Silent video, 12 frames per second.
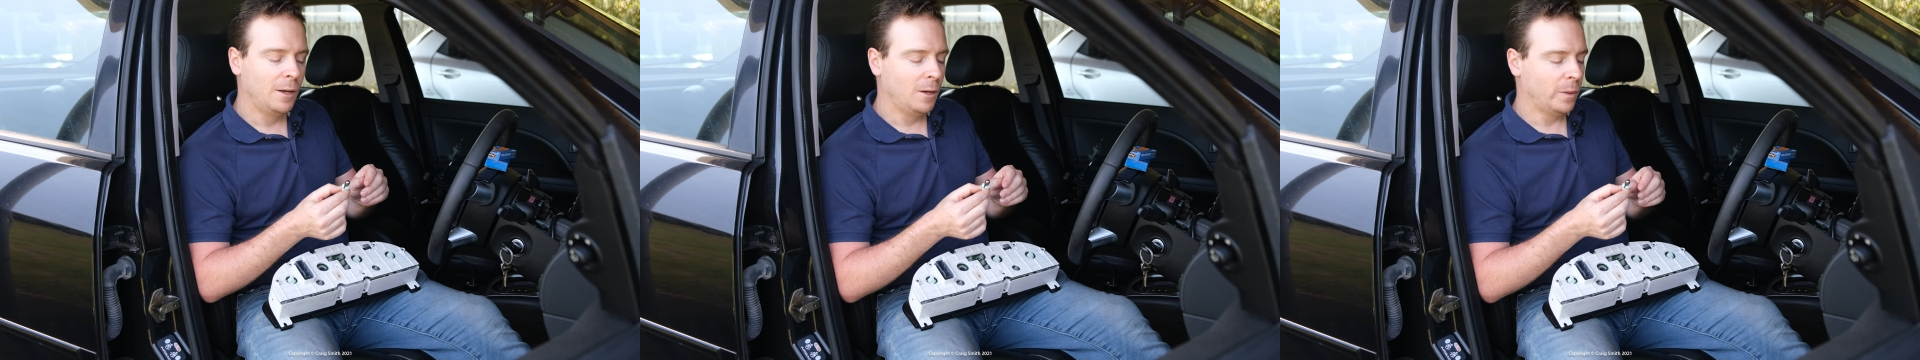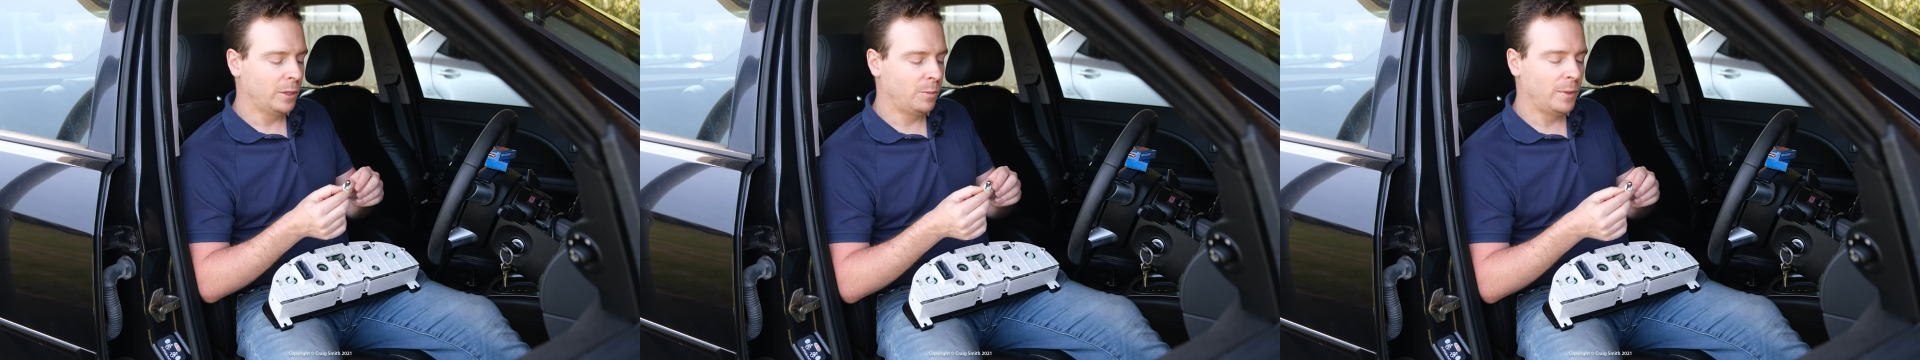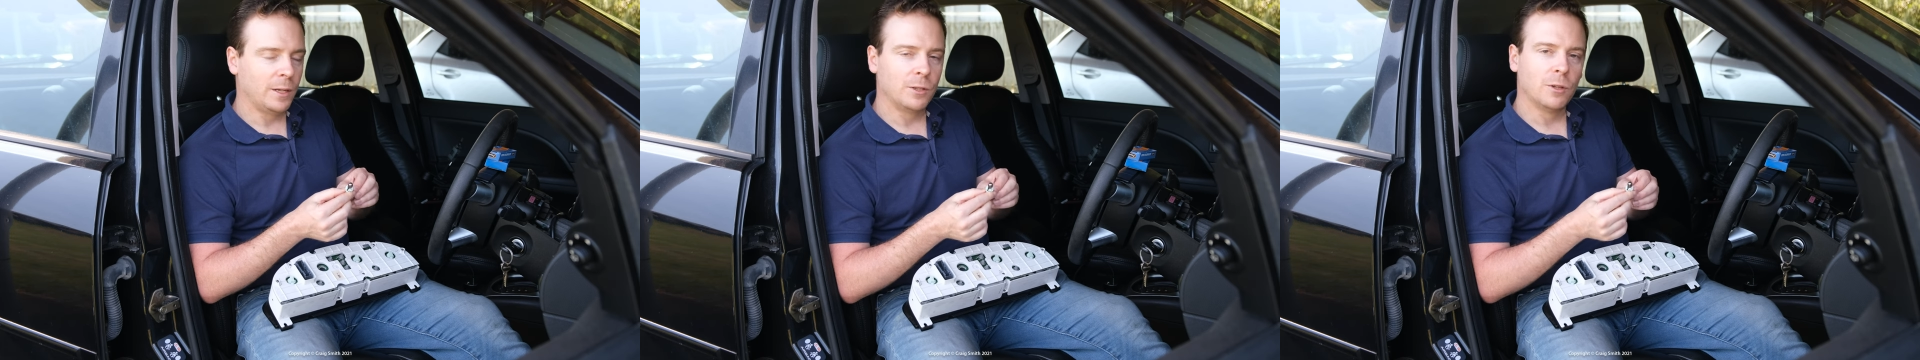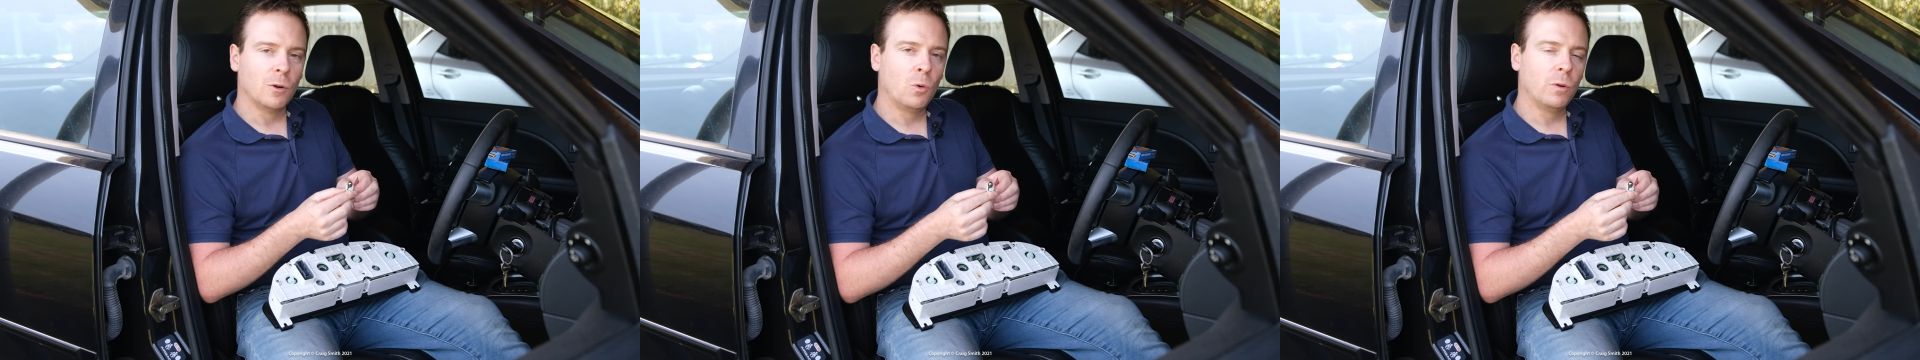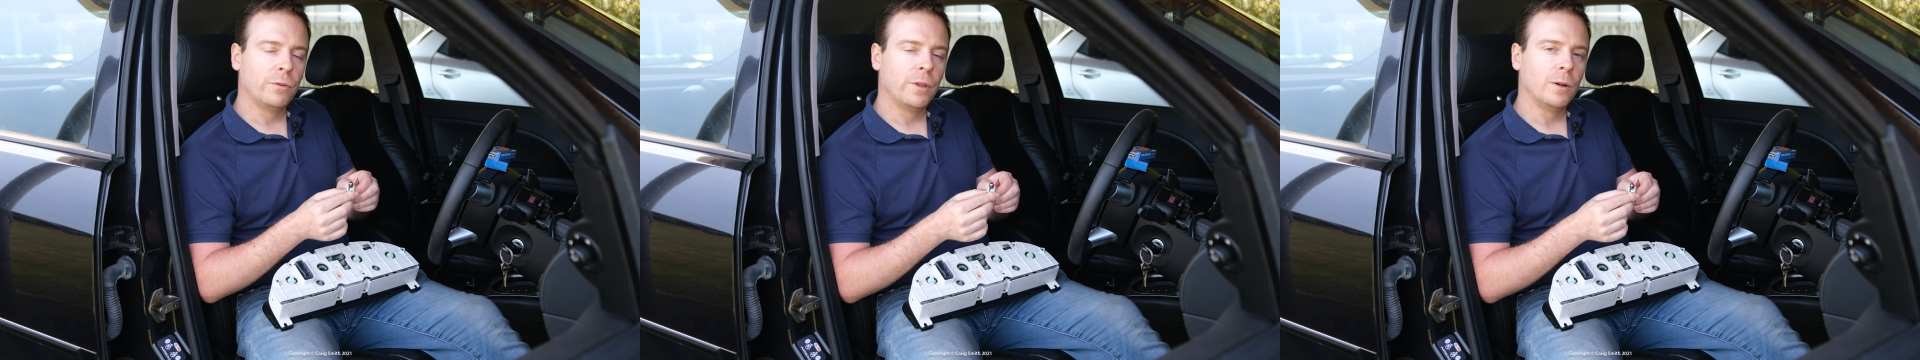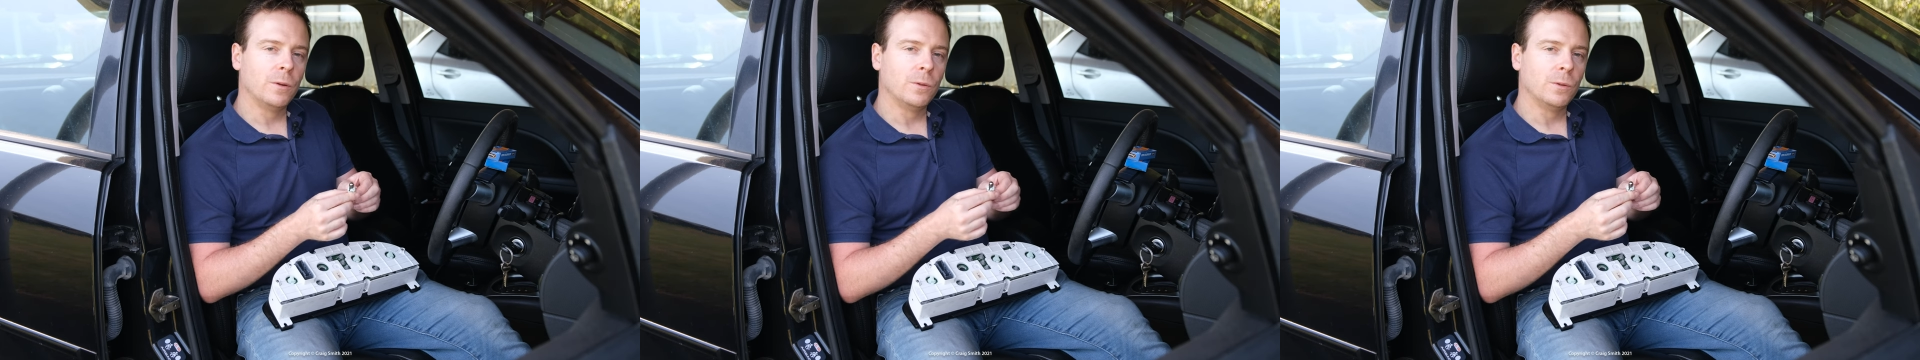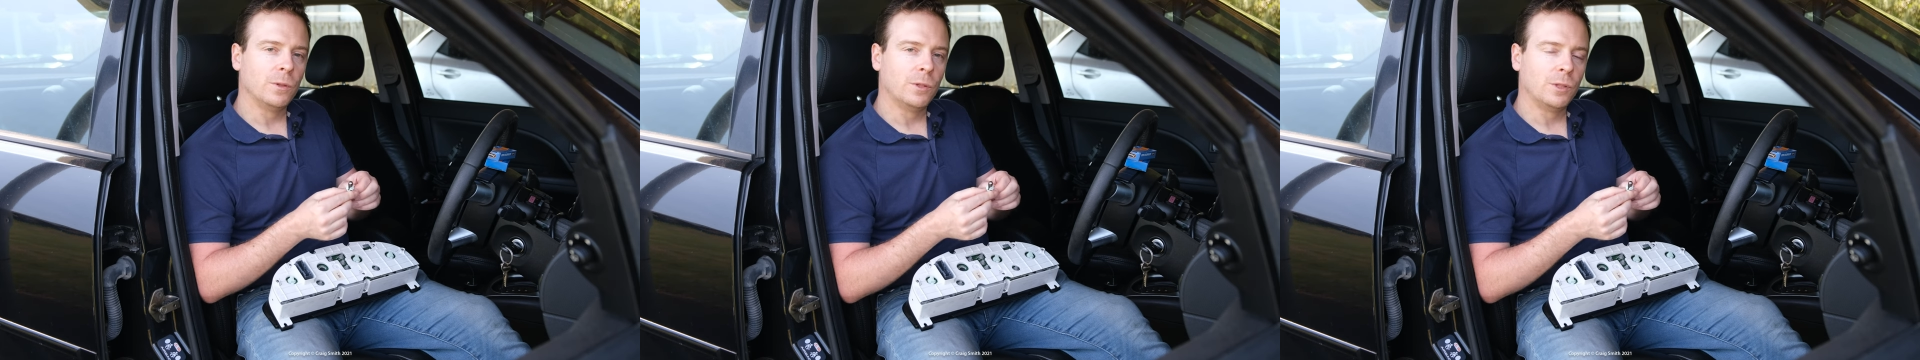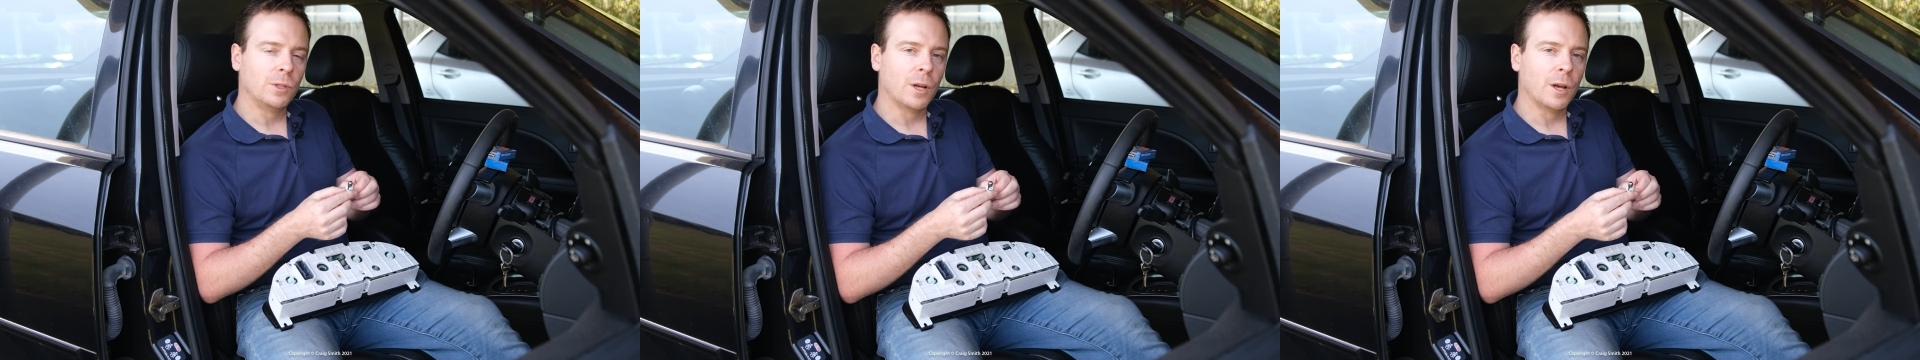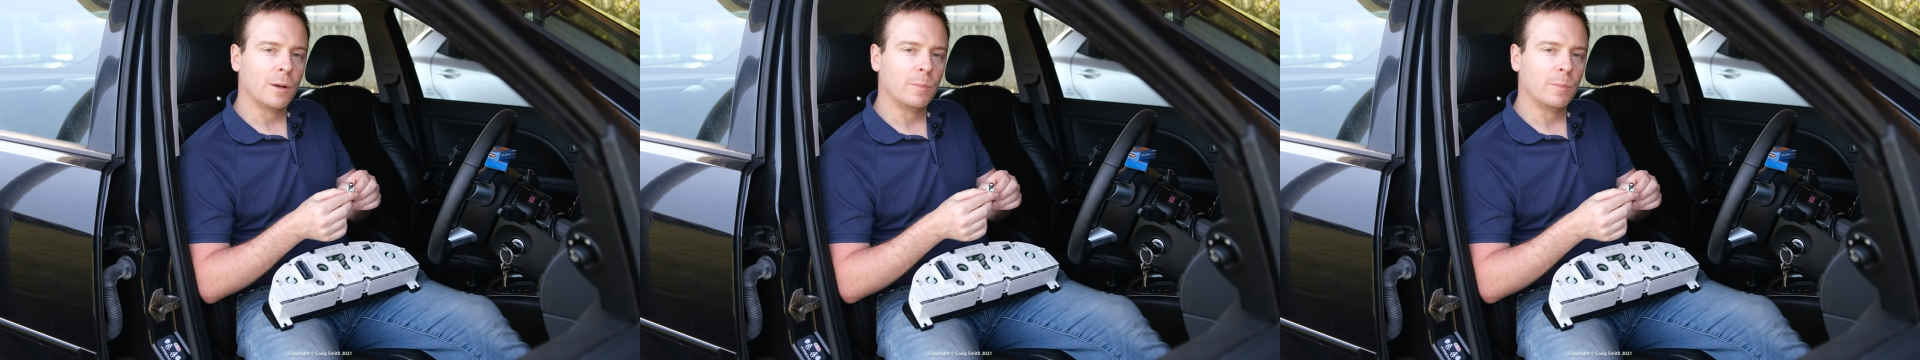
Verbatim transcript: which means that all of those uh,